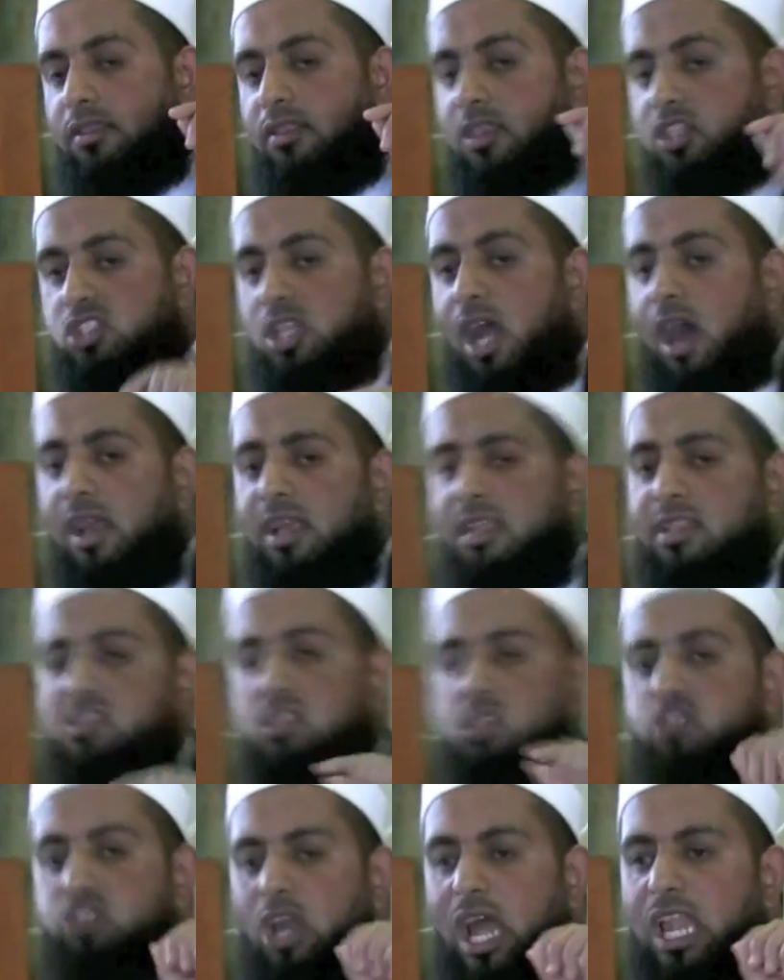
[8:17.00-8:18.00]
The
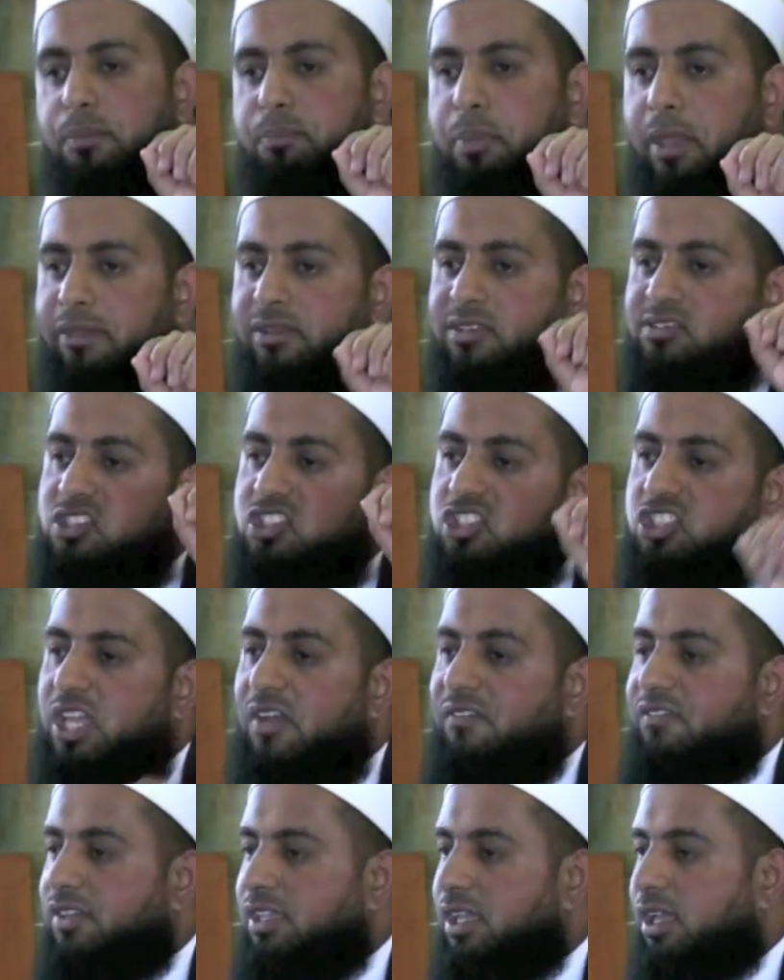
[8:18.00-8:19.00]
child's grandparents in
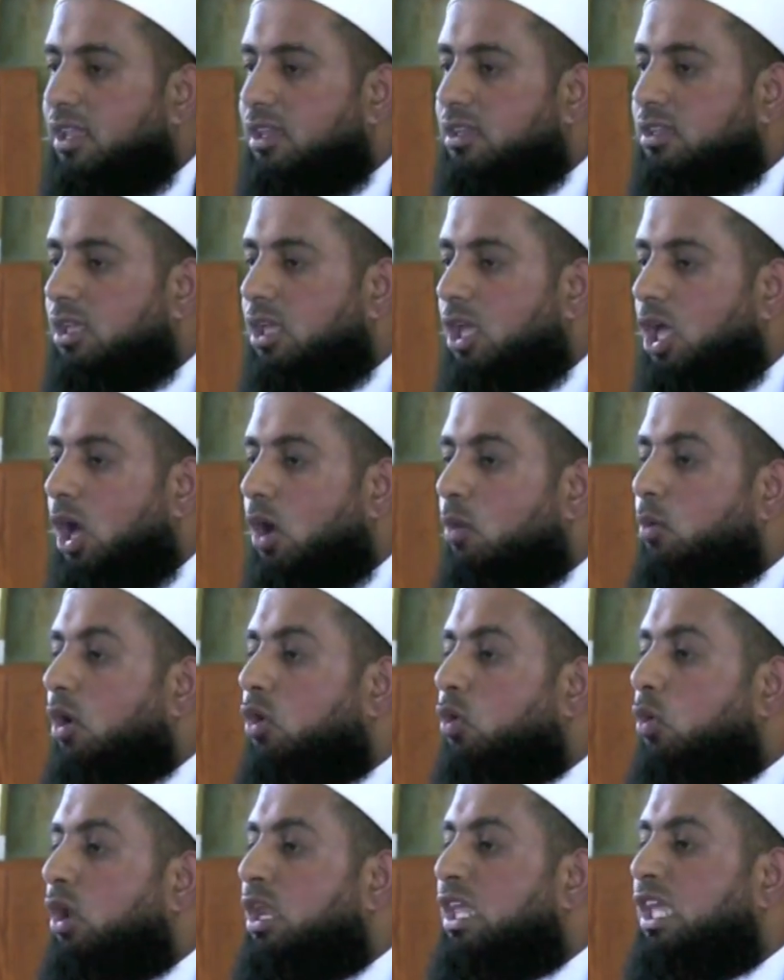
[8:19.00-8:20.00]
Sheffield
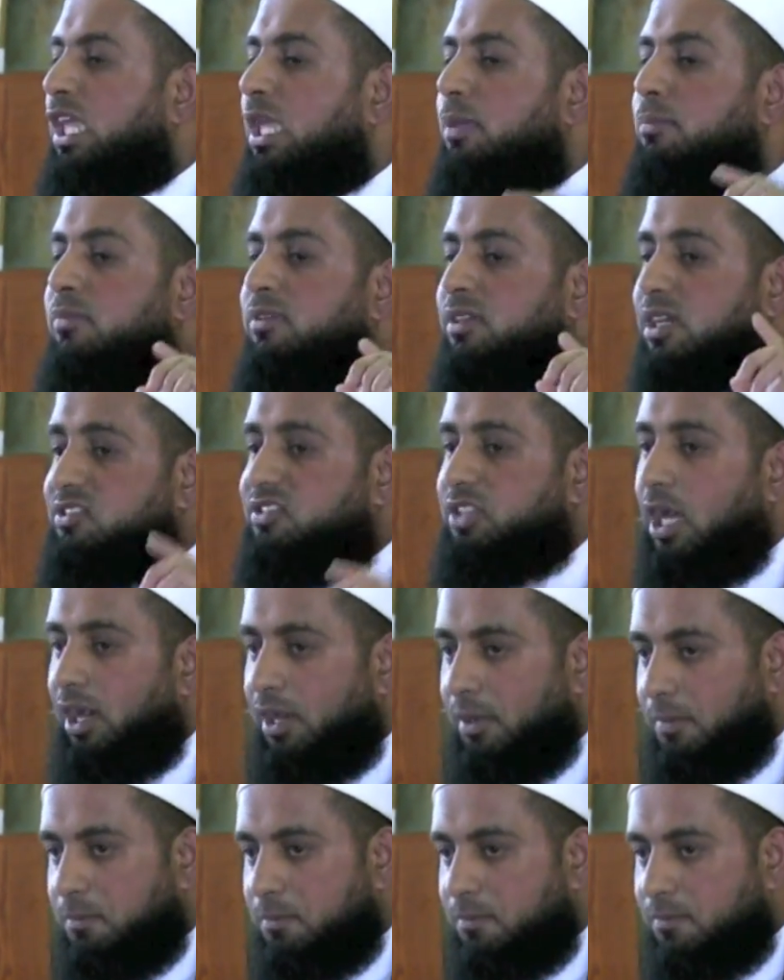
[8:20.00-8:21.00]
were calling him
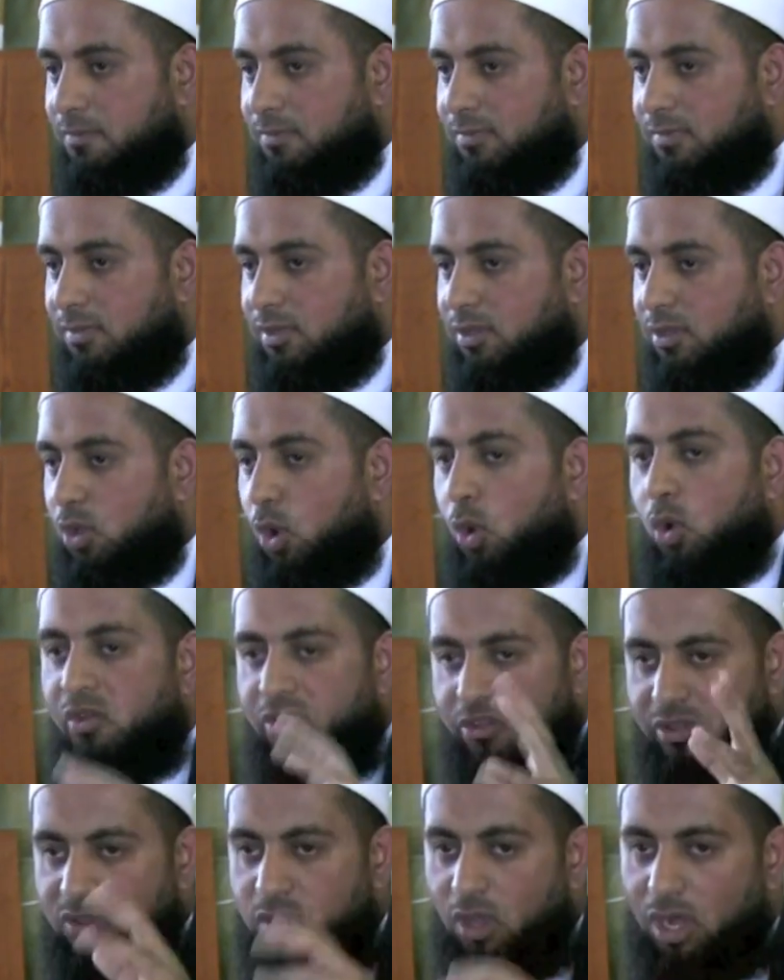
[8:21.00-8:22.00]
Raza, or
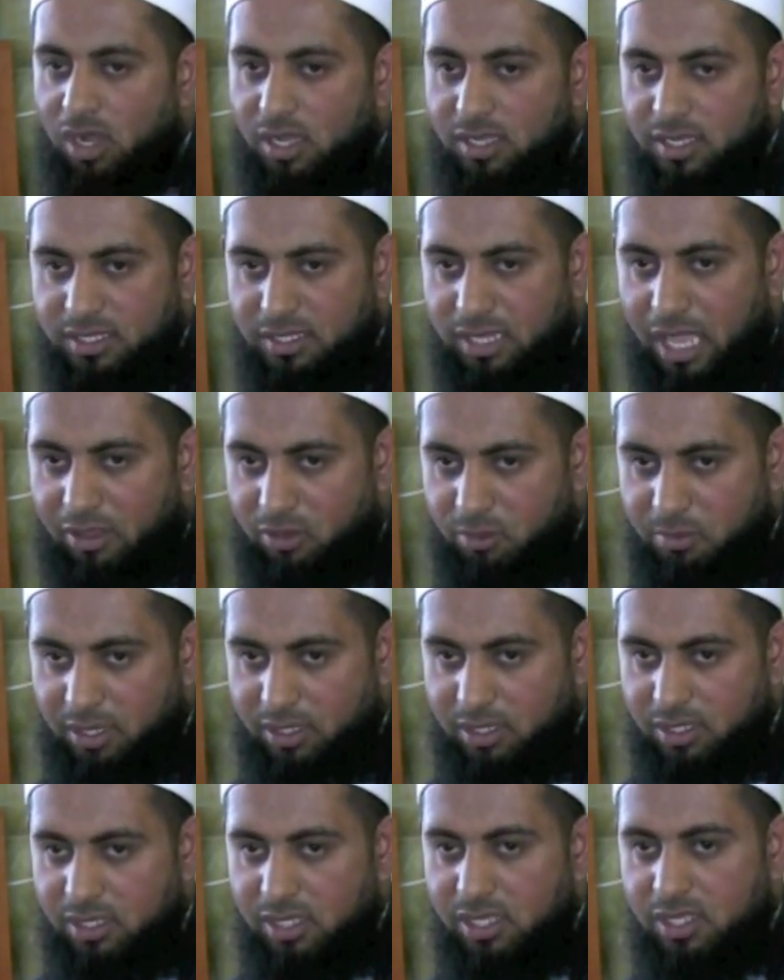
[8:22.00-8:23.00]
Rida in
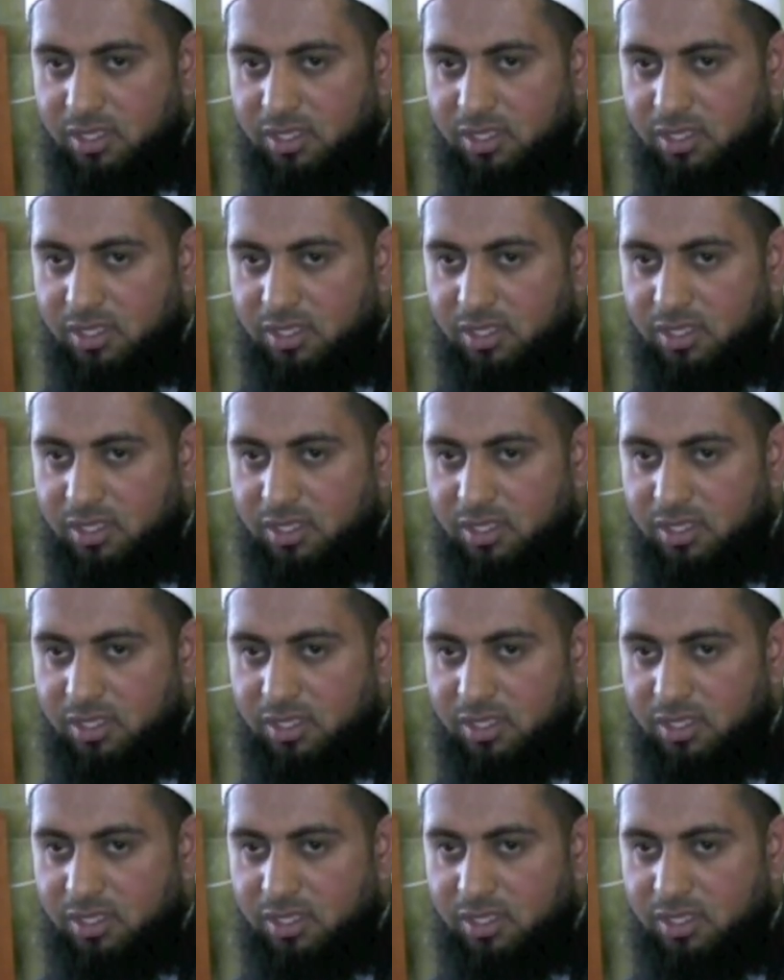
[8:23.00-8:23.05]
Arabic.